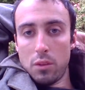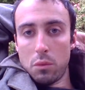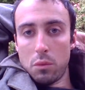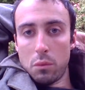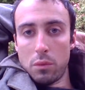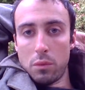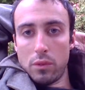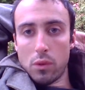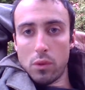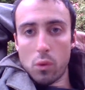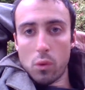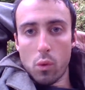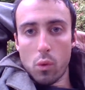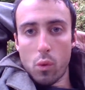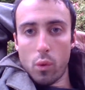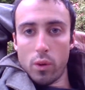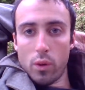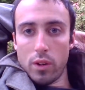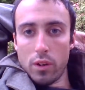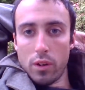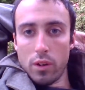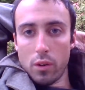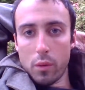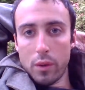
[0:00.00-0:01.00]
when they're
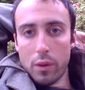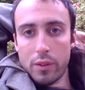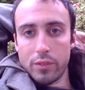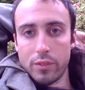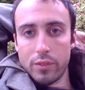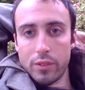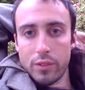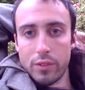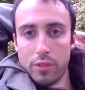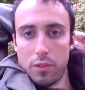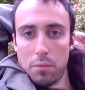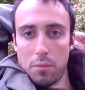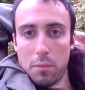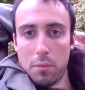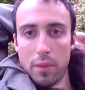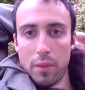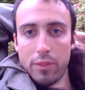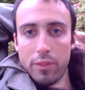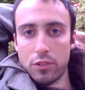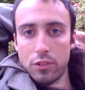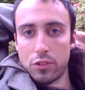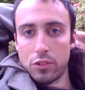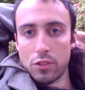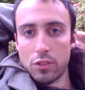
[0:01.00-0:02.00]
horny or whatever in their
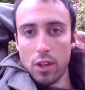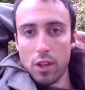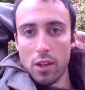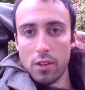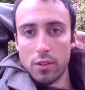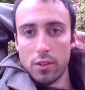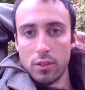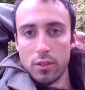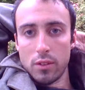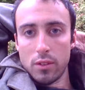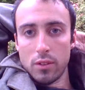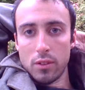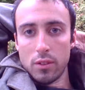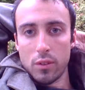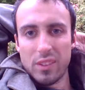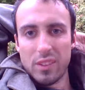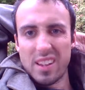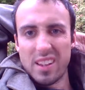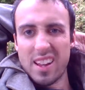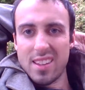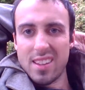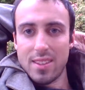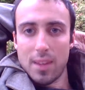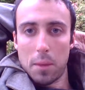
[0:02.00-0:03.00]
monthly cycle or they
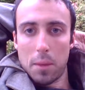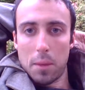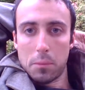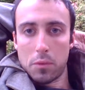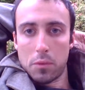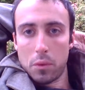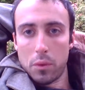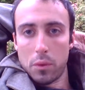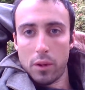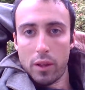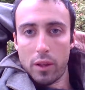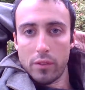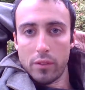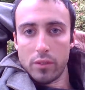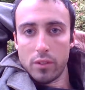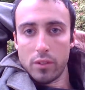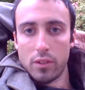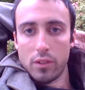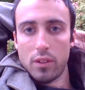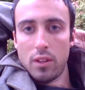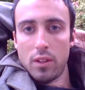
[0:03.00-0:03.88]
got dumped or whatever,